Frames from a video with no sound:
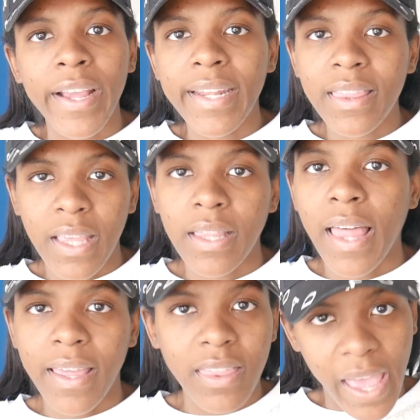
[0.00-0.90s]
anything
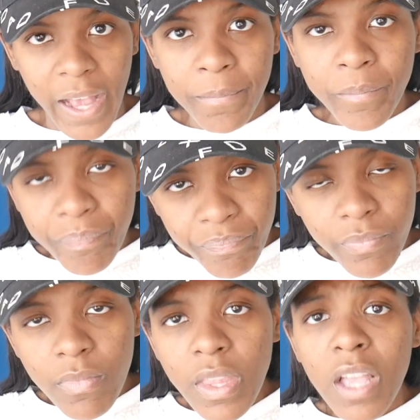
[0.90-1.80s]
like that.
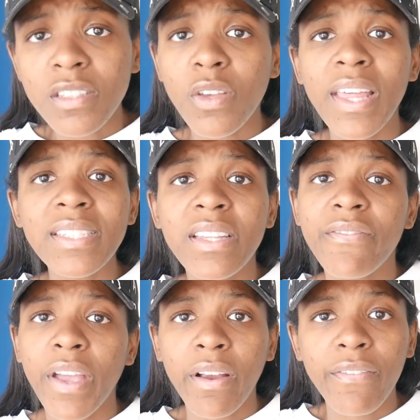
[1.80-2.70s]
So that's
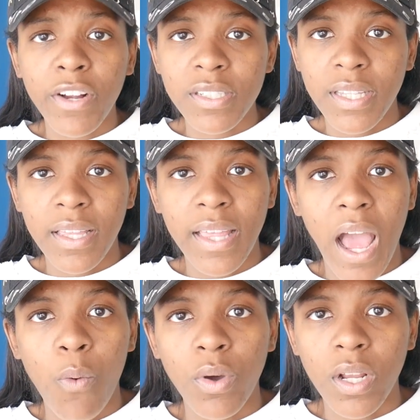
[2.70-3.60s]
the very first thing that
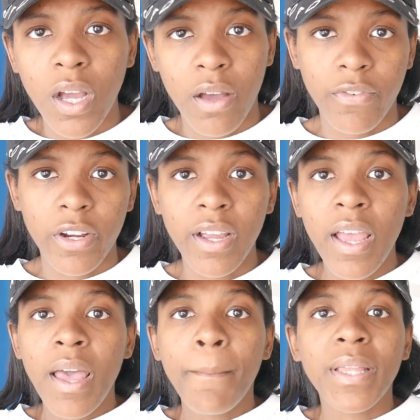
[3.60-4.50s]
I want to cover.
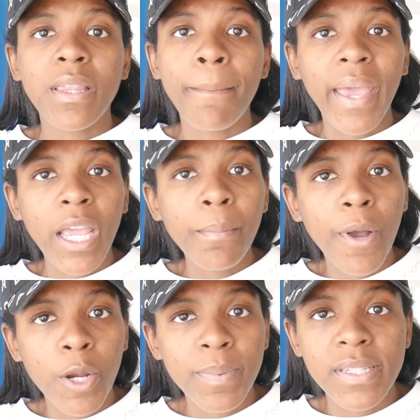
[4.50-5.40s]
But the main
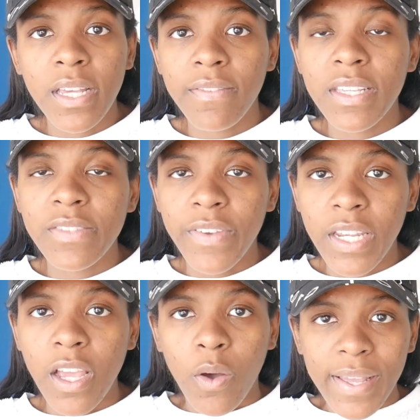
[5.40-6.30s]
purpose of this
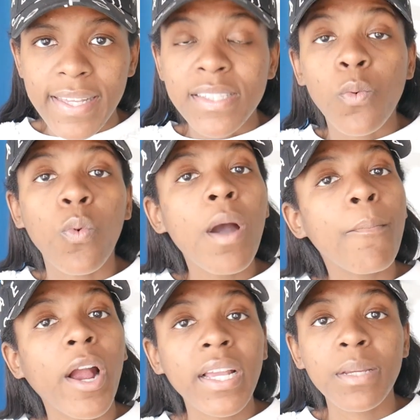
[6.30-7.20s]
video is what
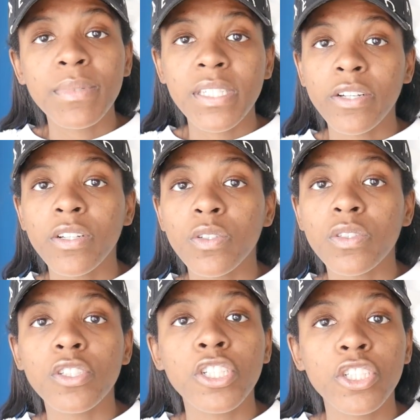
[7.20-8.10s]
marketing
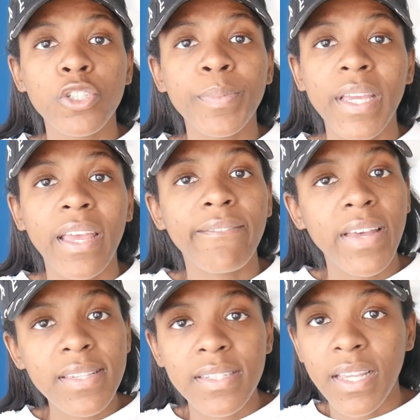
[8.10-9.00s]
materials should you be
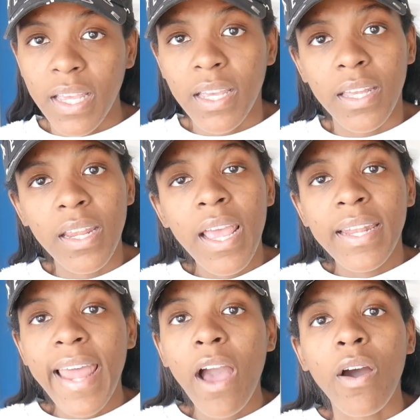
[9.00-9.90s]
investing
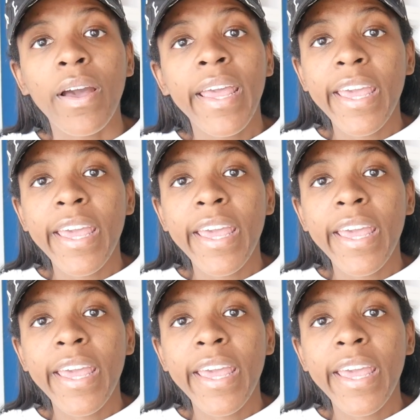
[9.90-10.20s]
in? Now,